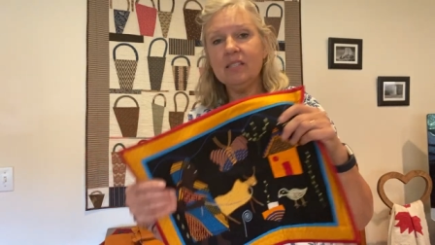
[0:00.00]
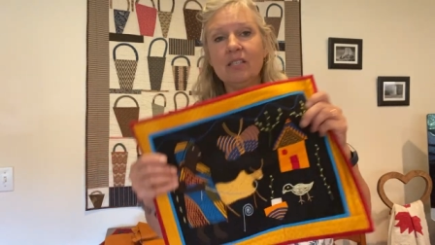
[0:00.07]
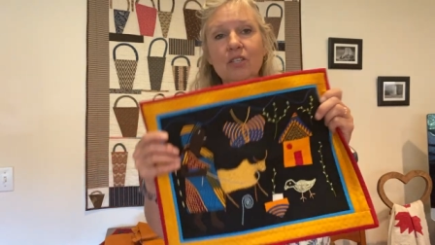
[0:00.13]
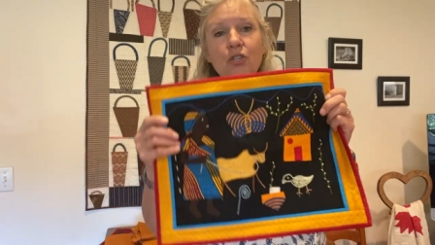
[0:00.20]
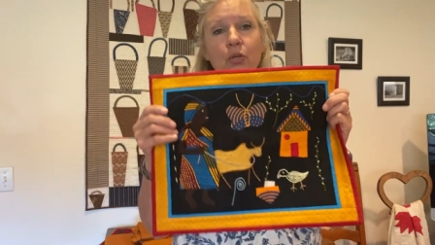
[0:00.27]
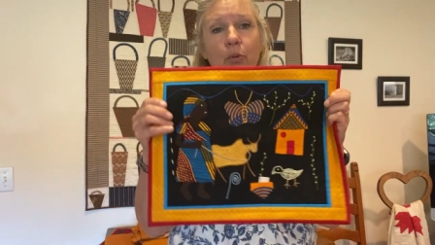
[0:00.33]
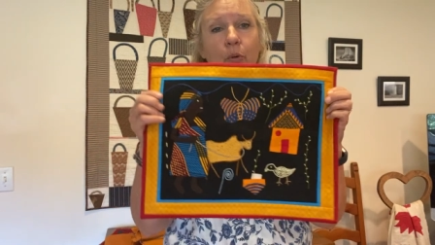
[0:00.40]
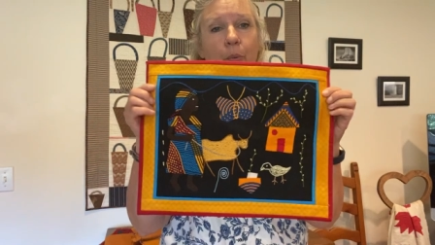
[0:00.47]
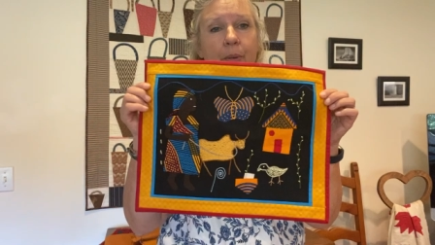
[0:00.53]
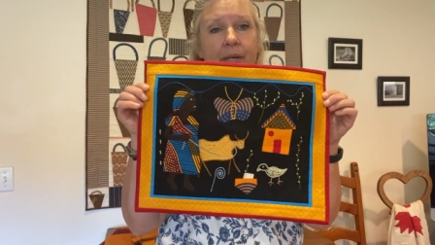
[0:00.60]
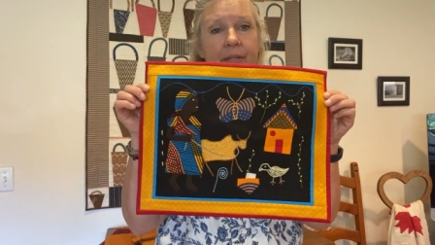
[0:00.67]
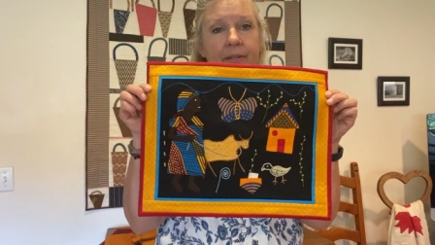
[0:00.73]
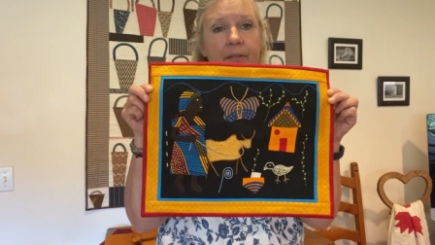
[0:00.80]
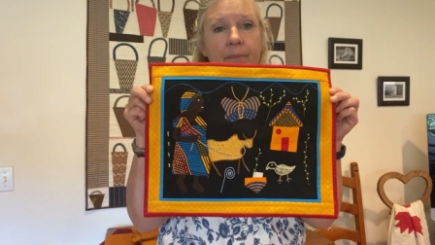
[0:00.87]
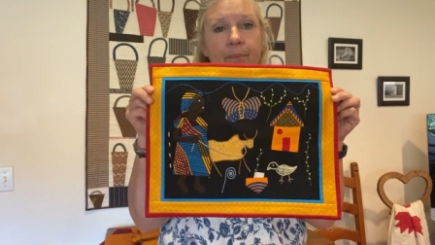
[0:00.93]
is a new
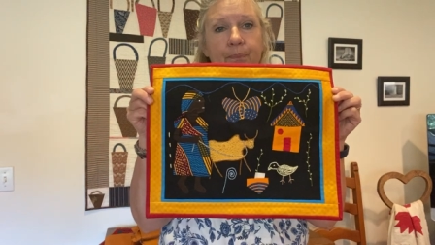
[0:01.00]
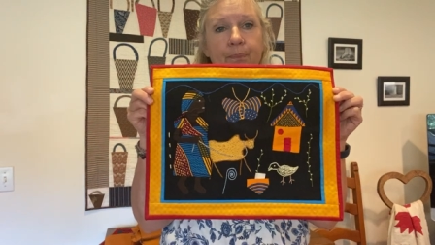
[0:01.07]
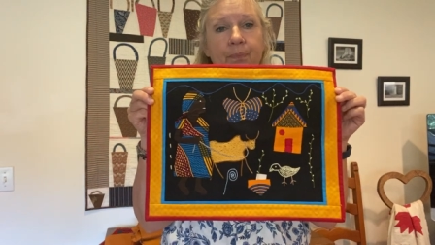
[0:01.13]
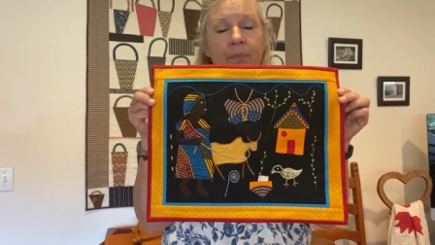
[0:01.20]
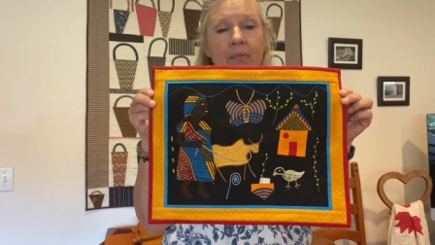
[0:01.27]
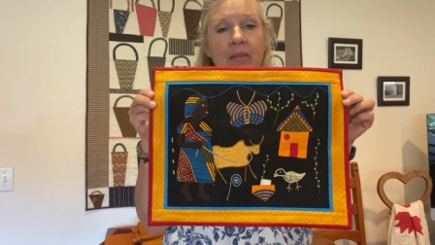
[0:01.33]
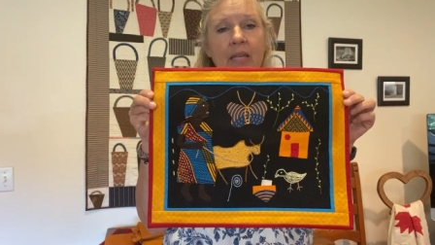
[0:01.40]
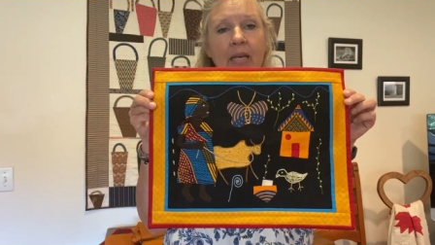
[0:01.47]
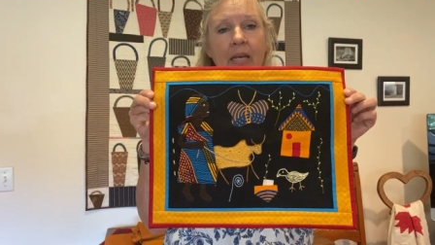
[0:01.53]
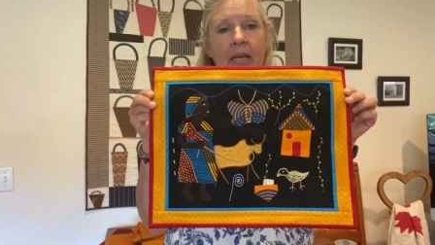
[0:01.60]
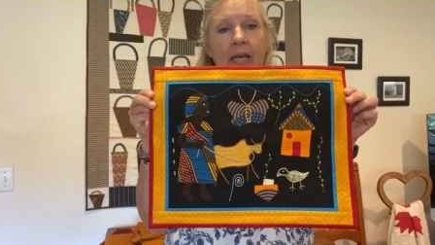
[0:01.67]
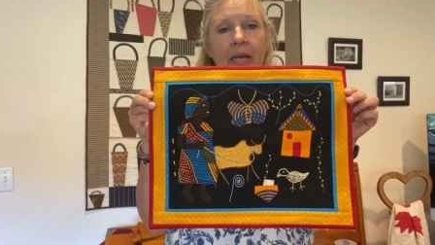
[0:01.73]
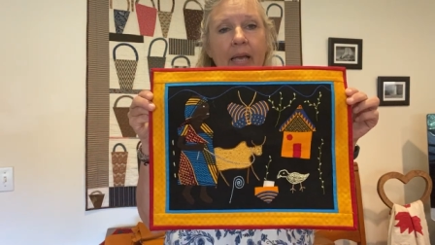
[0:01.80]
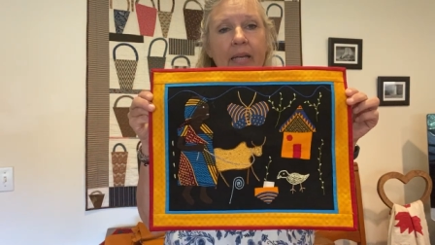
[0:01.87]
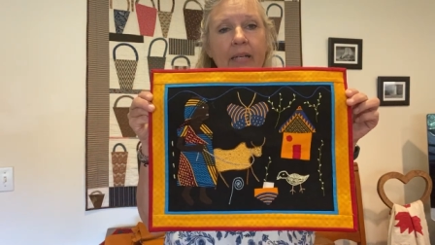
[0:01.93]
quilt.
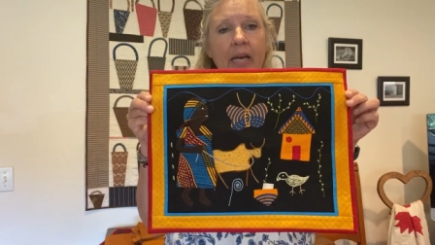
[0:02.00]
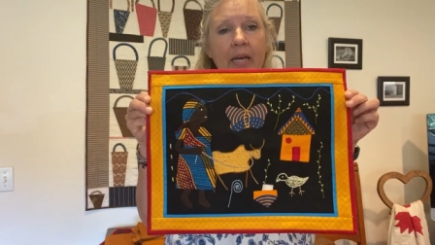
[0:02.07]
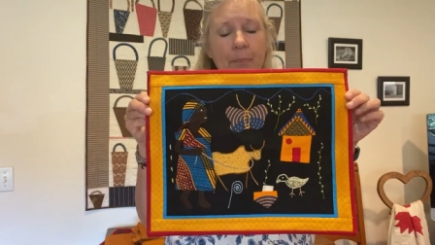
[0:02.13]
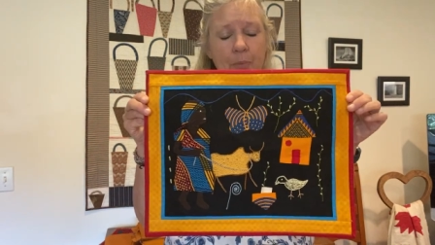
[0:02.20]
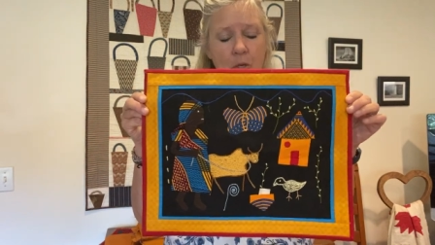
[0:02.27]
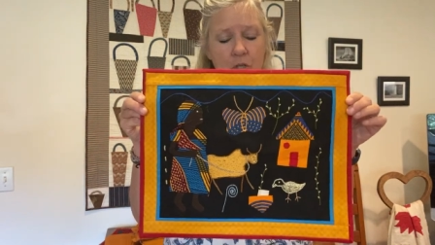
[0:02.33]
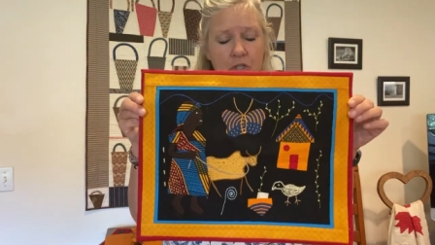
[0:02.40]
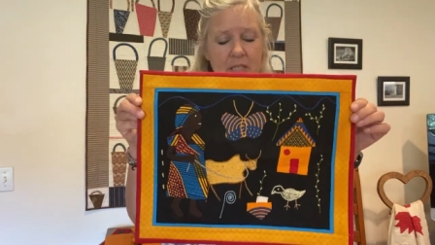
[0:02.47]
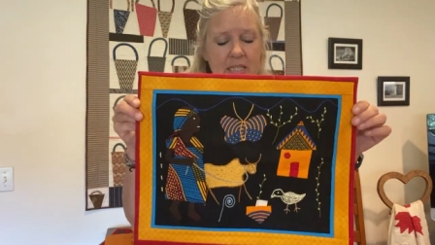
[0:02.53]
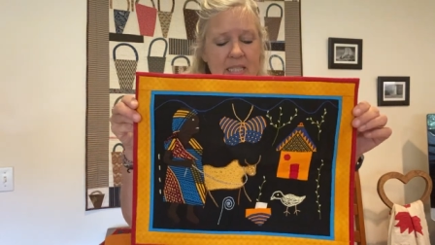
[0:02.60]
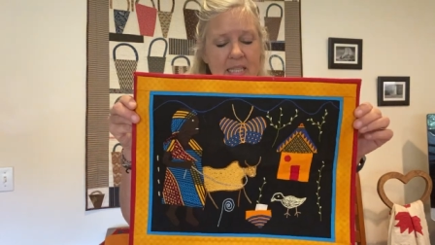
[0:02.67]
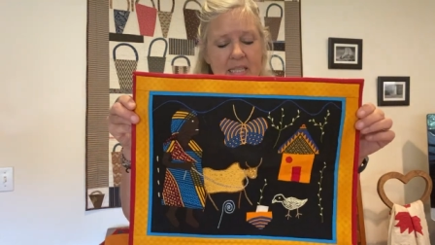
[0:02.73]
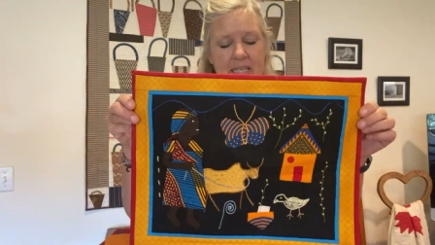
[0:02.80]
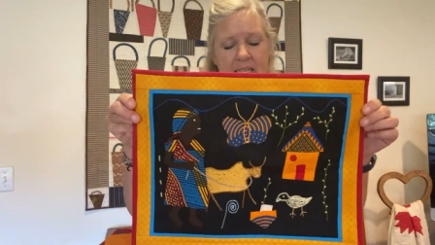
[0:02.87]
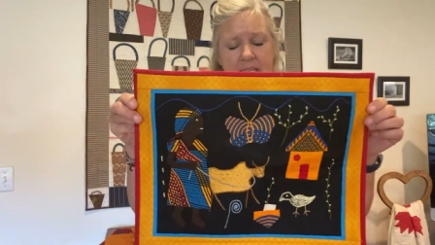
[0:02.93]
And I
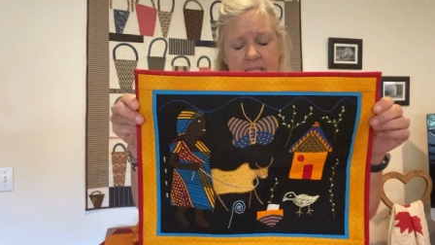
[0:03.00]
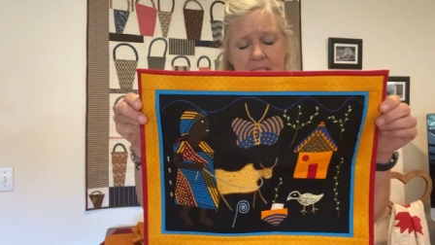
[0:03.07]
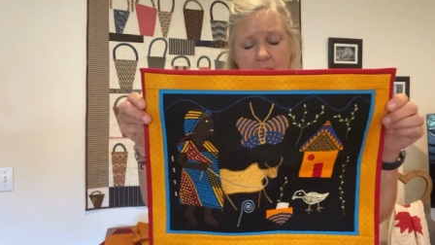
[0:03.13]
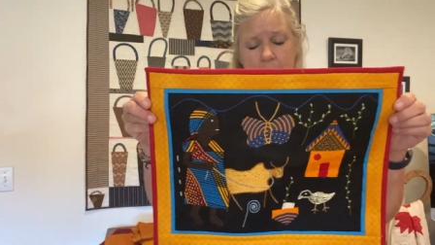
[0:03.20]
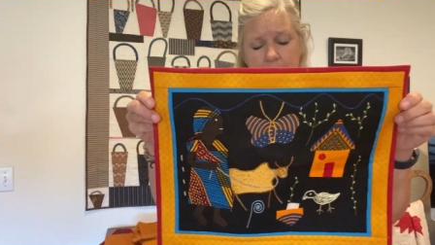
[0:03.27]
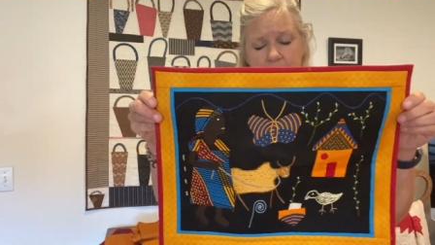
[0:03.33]
purchased this, I